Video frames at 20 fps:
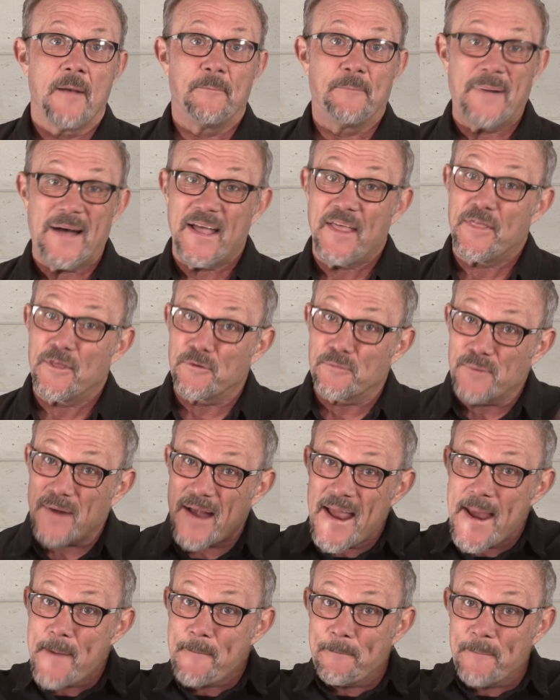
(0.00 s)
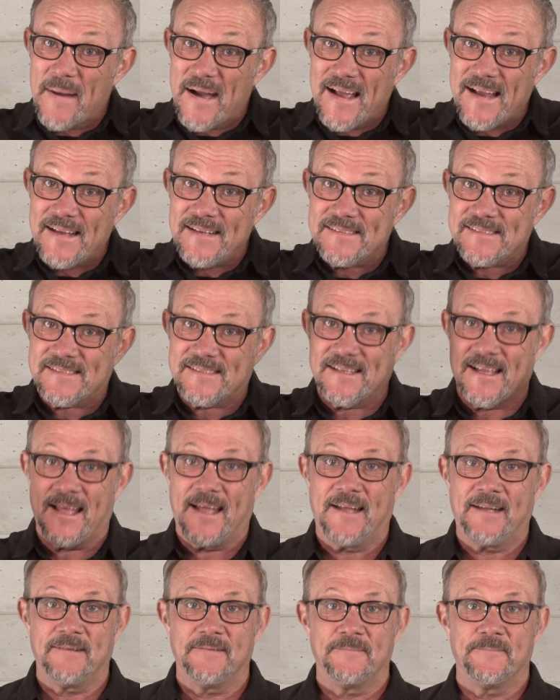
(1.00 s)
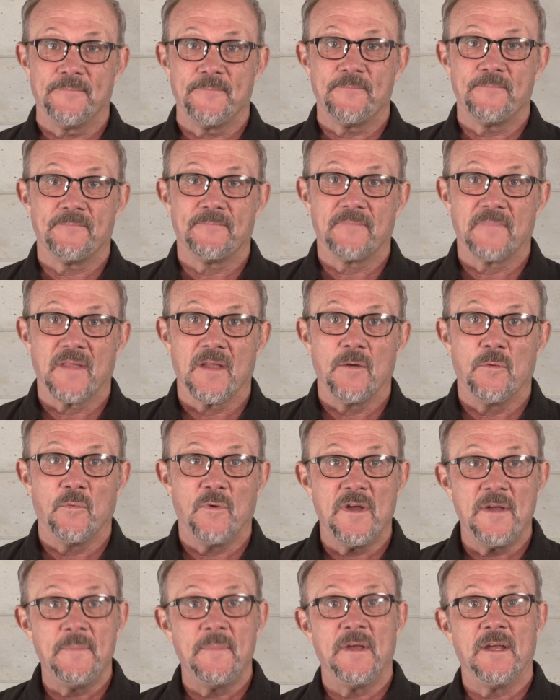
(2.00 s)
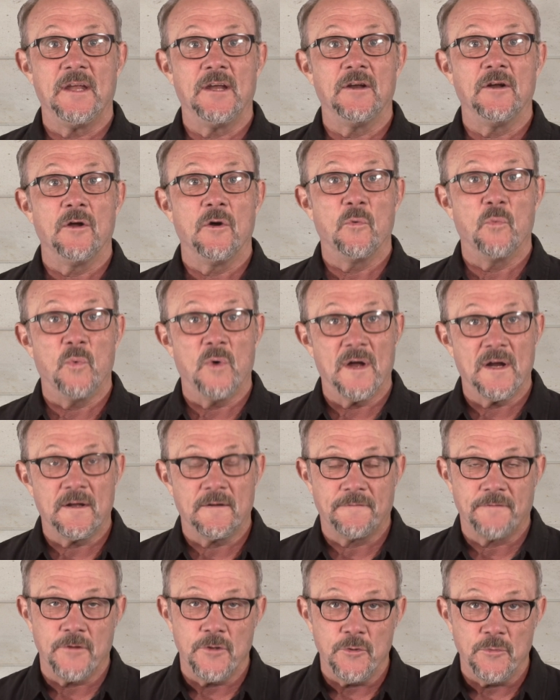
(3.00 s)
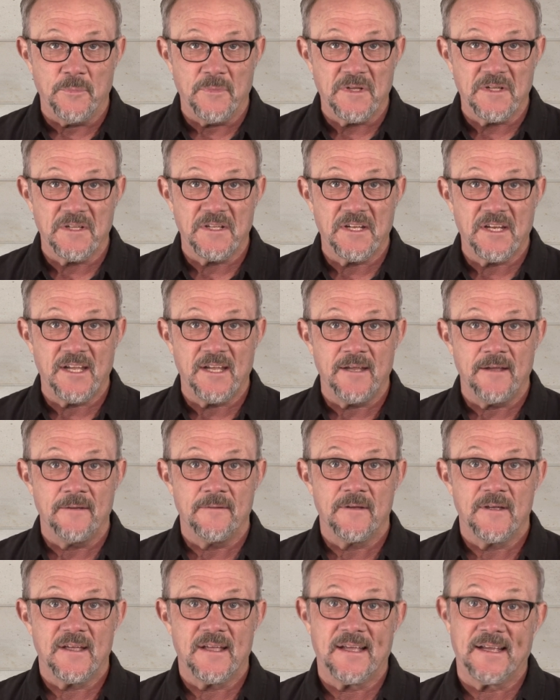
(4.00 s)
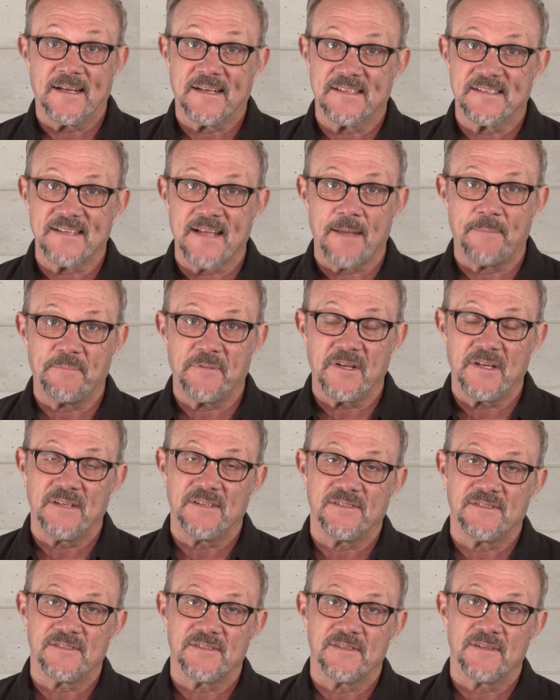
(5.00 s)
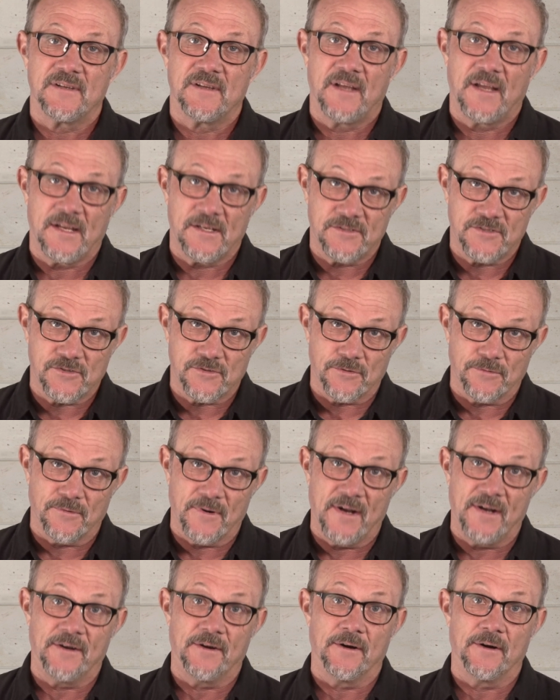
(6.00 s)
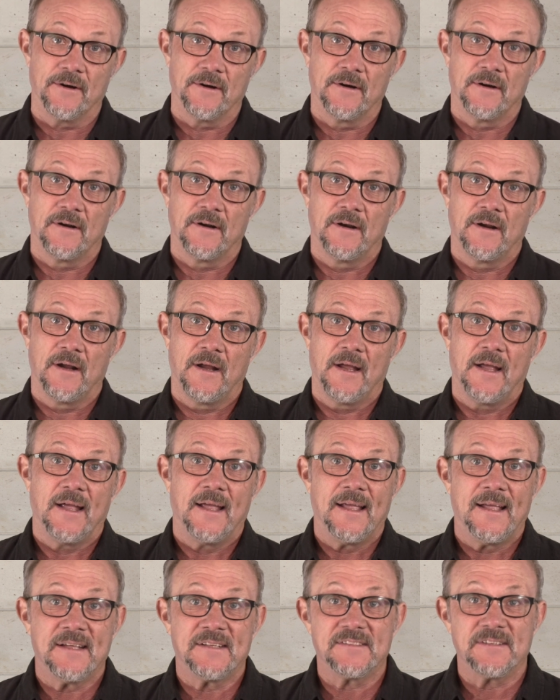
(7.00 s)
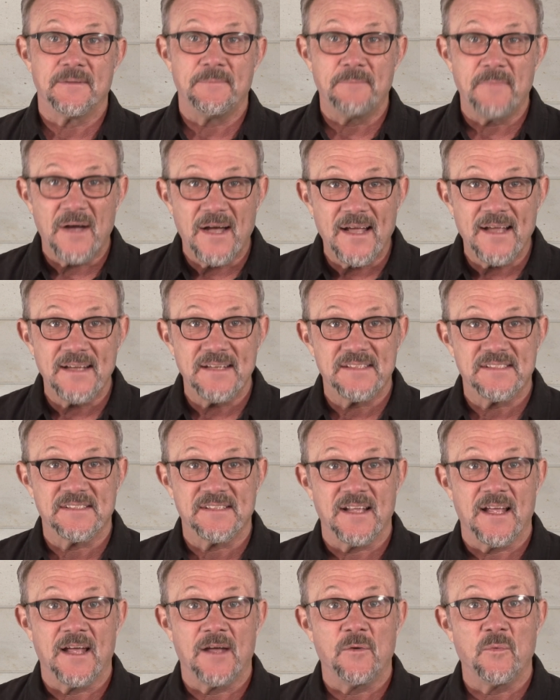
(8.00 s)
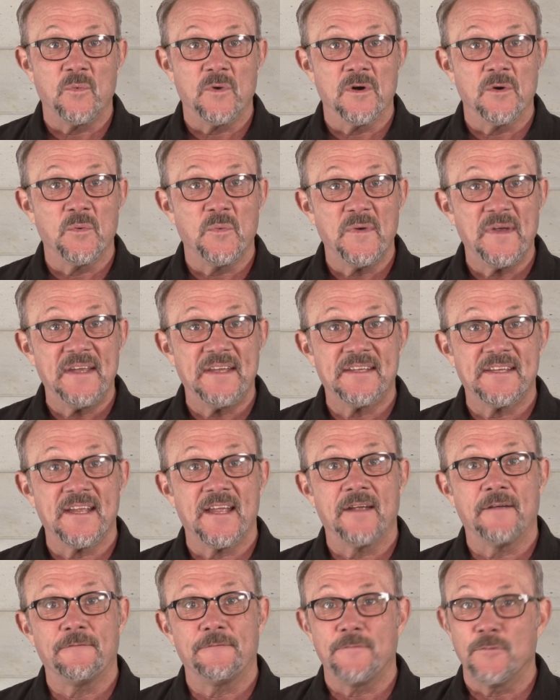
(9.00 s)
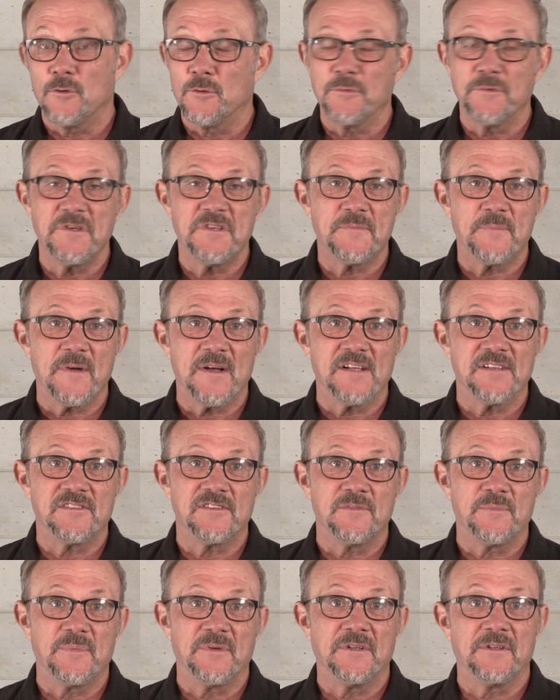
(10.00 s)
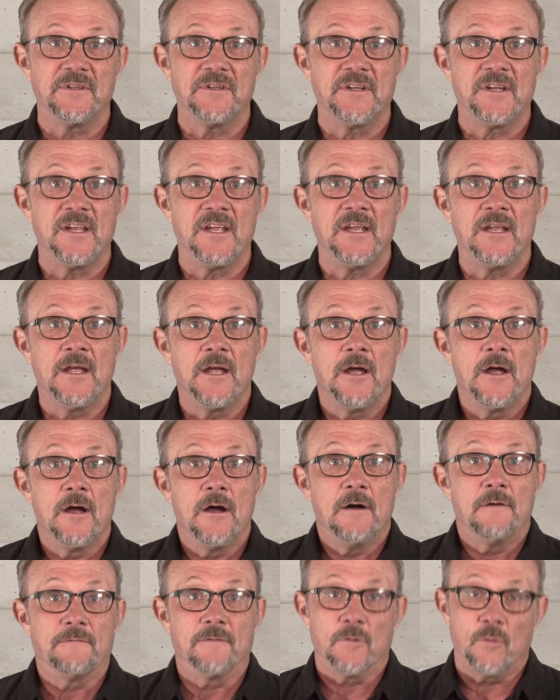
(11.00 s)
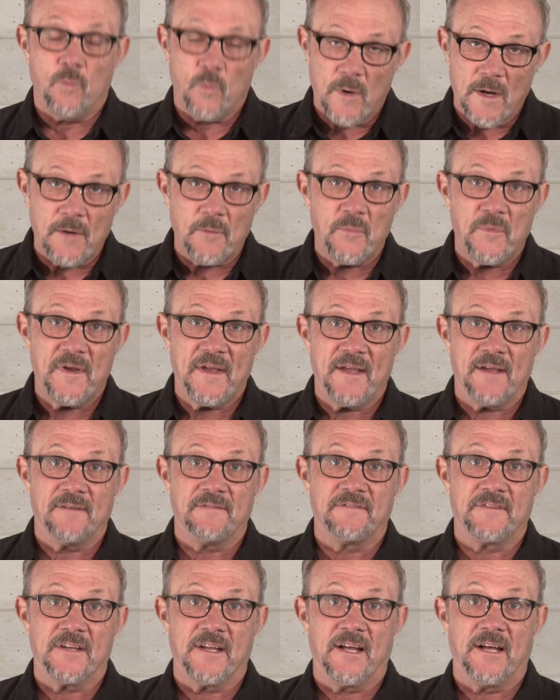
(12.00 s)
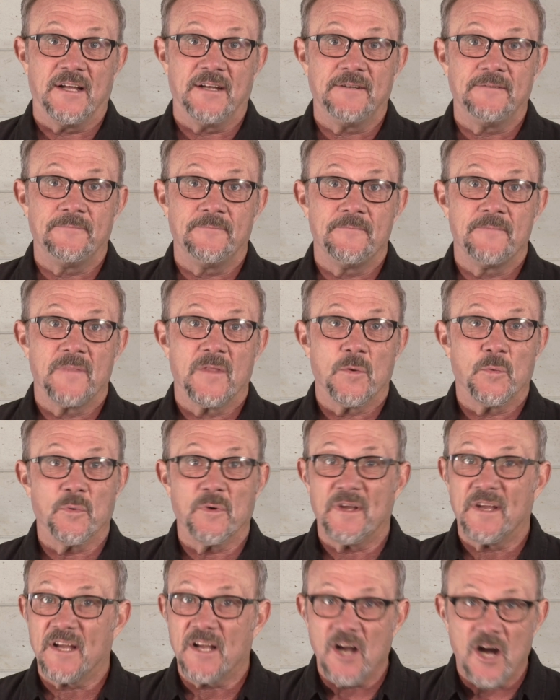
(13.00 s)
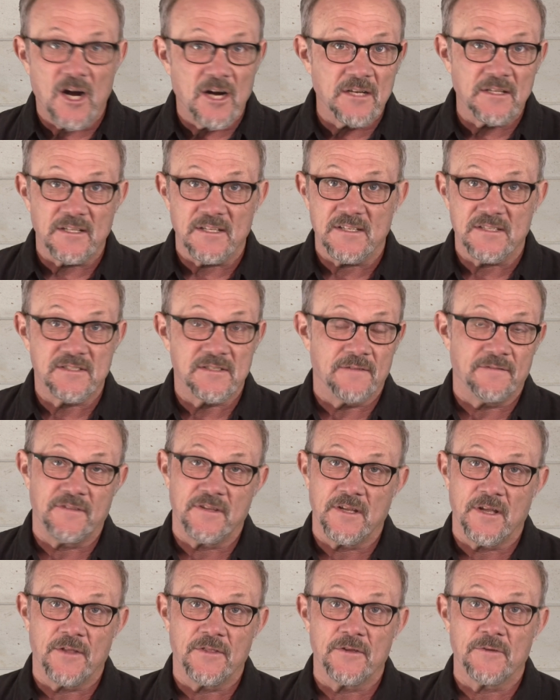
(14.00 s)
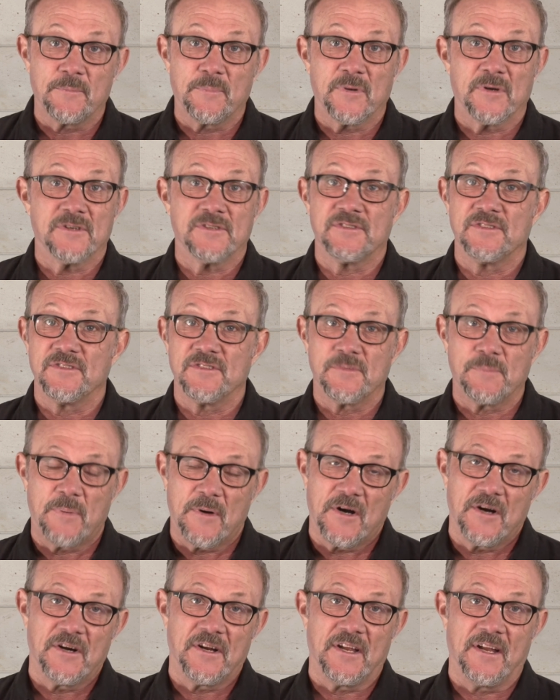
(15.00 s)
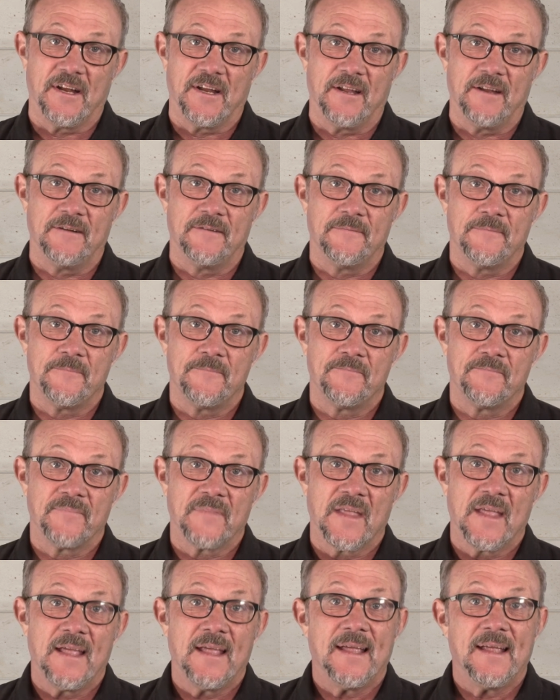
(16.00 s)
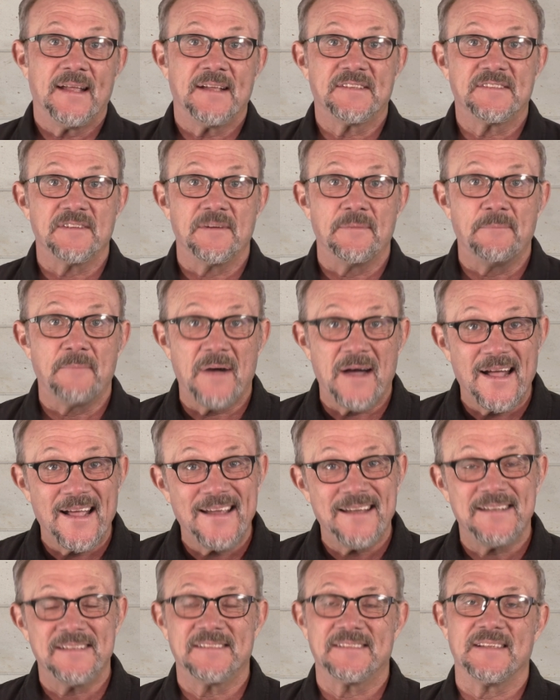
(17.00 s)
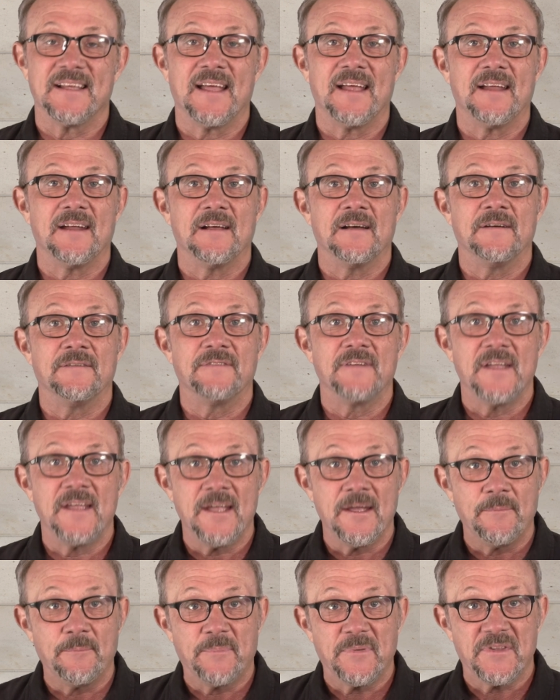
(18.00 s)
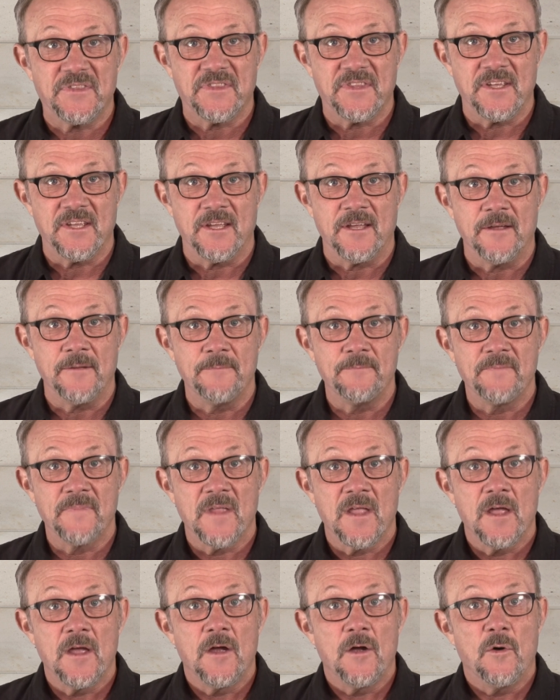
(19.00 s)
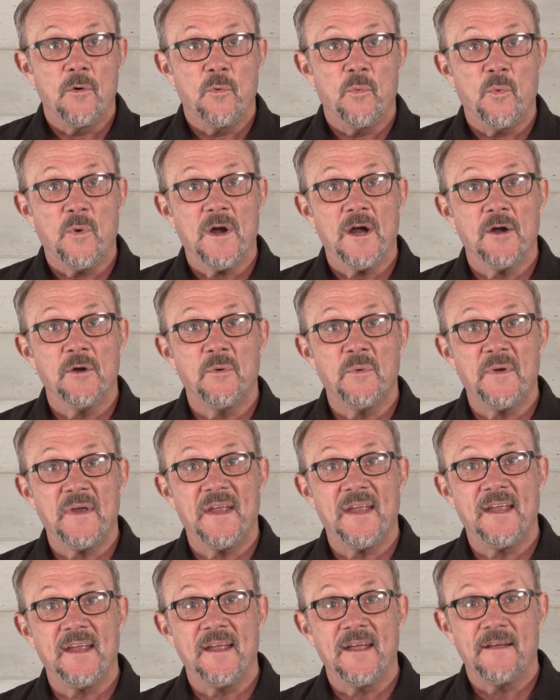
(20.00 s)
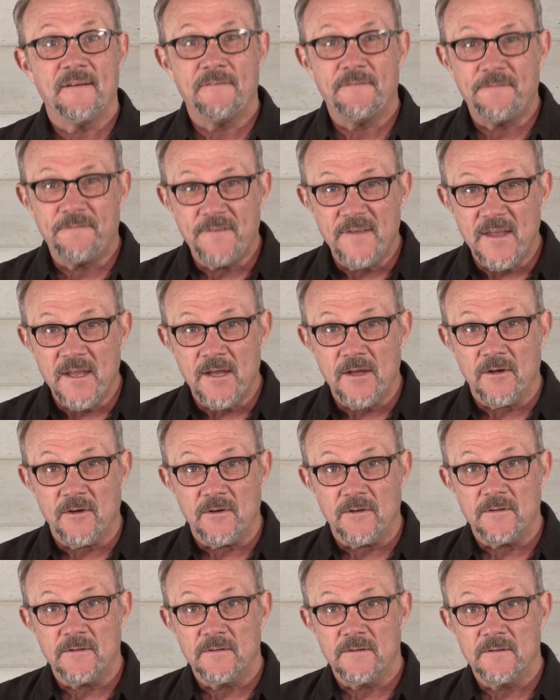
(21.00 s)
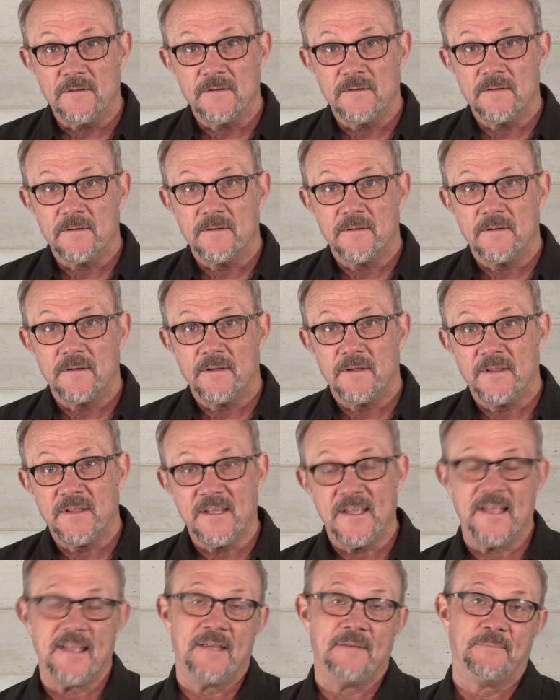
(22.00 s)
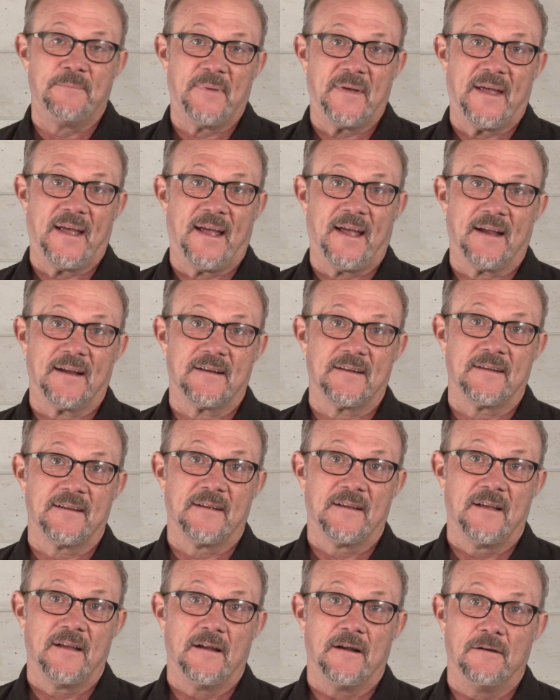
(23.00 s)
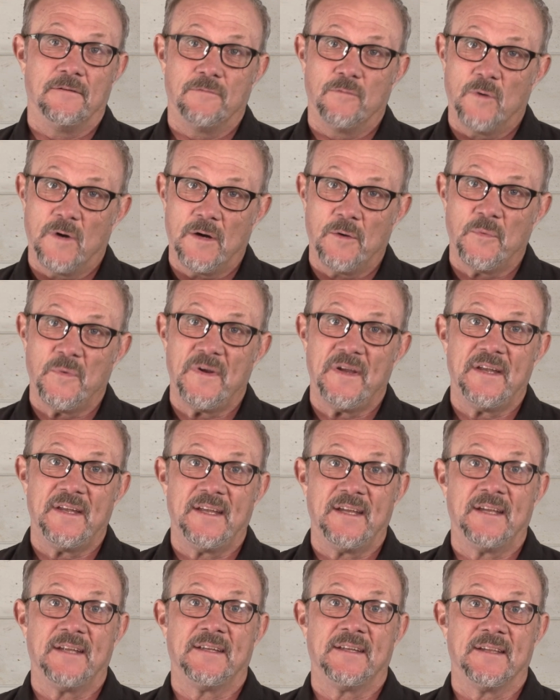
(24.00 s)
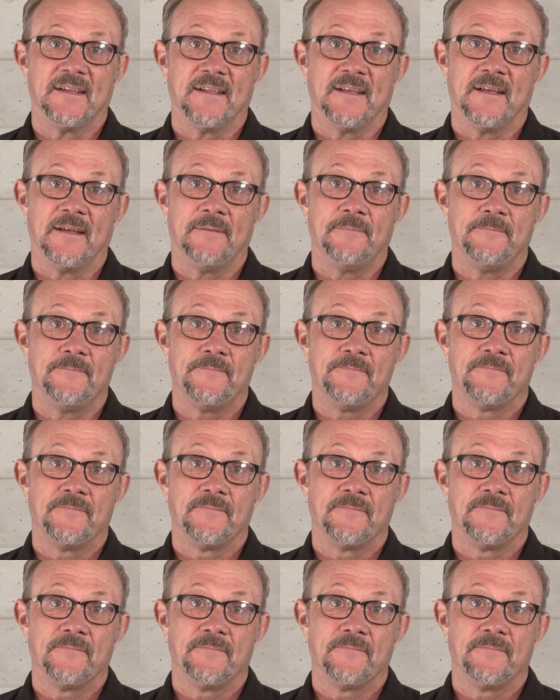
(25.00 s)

By the right mindset, we mean one of humility, acceptance, and surrender. It's a mindset where we take full responsibility for what we have done, regardless of the other person's part in it. It's a mindset of empathy where we feel the impact of what we did to them